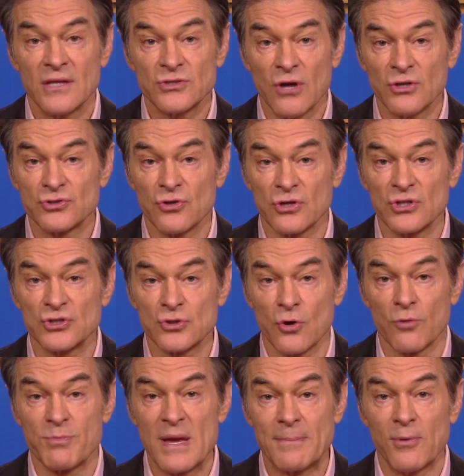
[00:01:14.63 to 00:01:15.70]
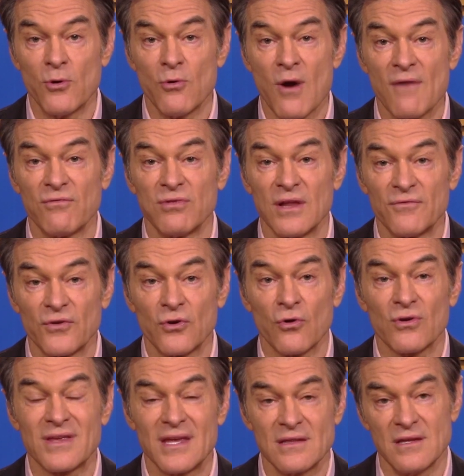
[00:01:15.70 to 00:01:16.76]
It's also a concern with people who have liver
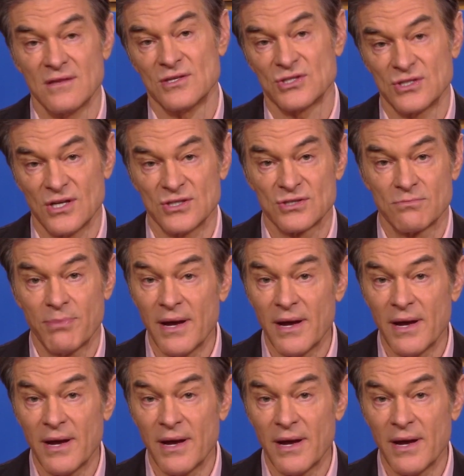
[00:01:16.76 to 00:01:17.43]
or kidney disease.